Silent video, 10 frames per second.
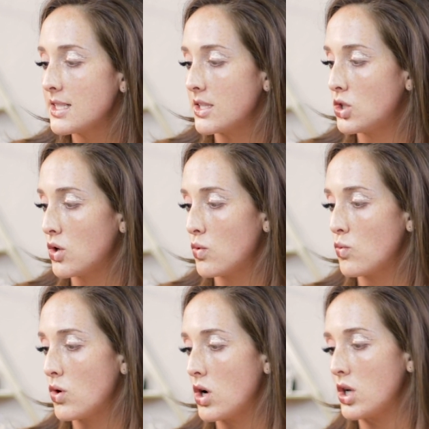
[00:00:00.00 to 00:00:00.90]
I don't
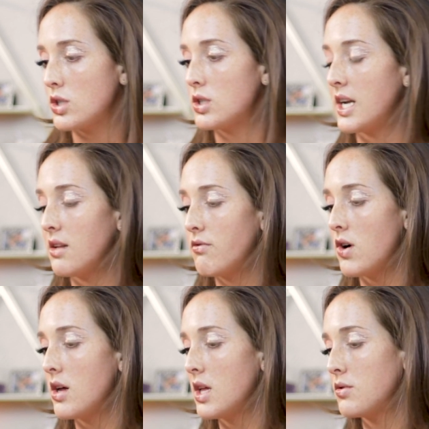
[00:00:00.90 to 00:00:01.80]
want any
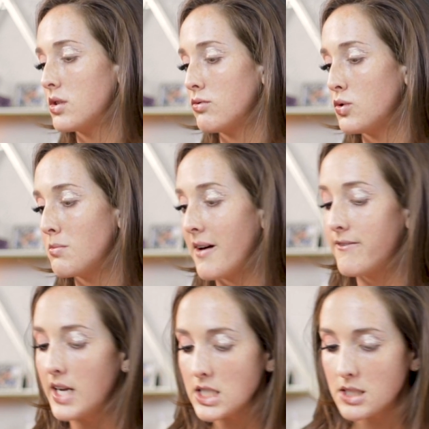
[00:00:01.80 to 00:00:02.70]
fallout to ruin my
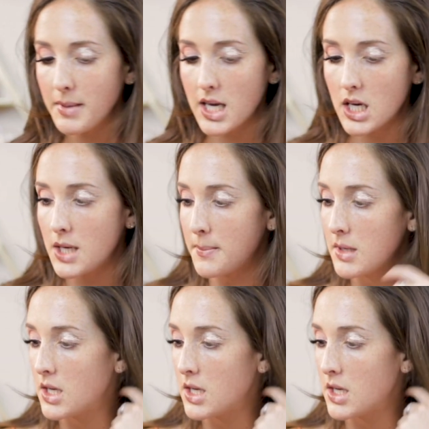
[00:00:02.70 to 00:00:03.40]
face makeup.